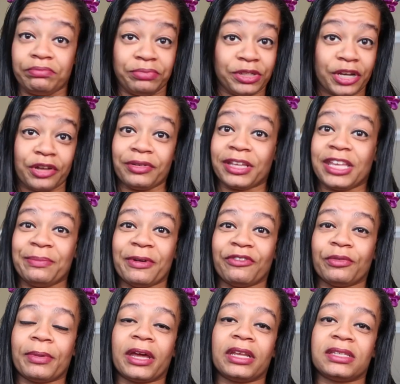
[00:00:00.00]
to keep
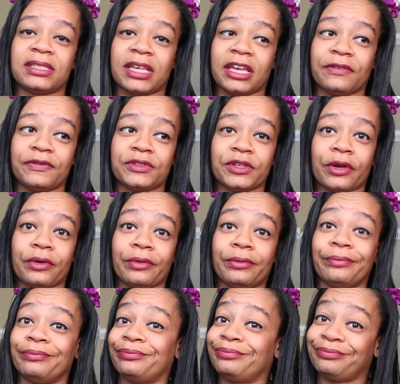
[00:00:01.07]
everybody safe.
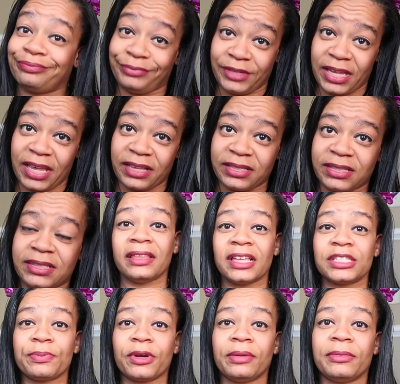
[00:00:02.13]
So yes, and
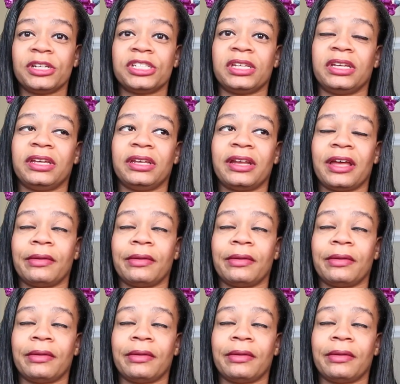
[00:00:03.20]
that's pretty much it.